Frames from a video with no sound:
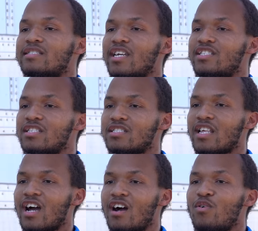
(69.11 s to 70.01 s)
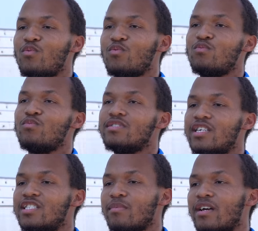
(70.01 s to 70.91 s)
teaching style when
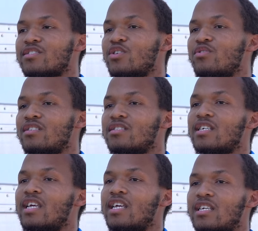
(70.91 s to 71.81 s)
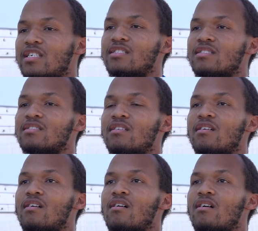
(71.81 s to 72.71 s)
teaching my students is
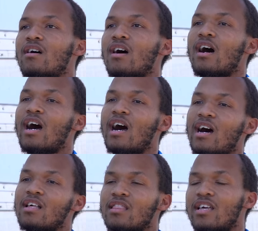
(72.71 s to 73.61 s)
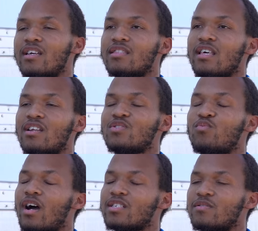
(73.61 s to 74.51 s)
I just
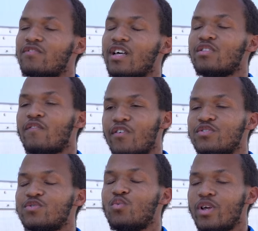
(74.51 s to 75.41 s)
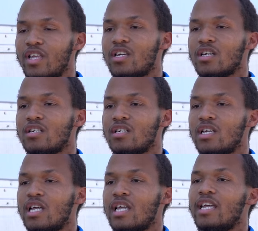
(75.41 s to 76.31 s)
watch them for like the first week,
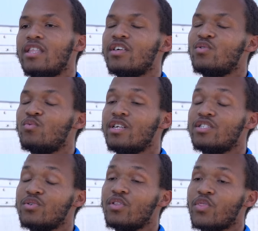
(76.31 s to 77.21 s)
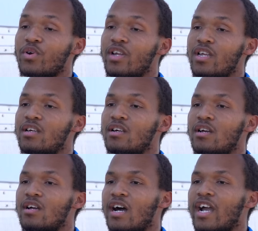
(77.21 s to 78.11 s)
and then week 2 and 3,
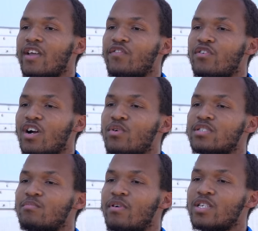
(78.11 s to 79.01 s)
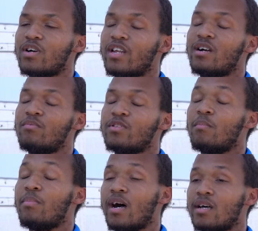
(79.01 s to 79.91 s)
I can figure out what's the best way to help
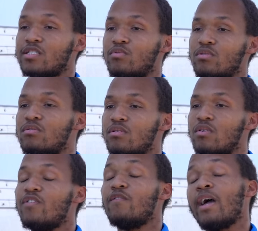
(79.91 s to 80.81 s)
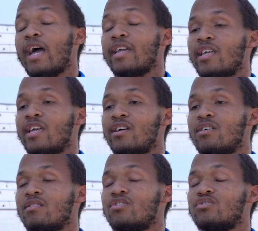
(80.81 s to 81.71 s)
them possible with
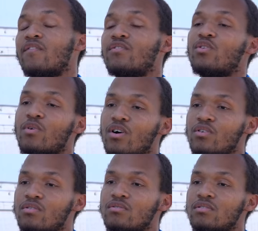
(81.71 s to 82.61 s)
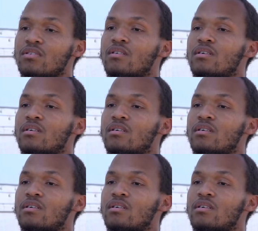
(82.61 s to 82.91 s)
backing, driving on the road,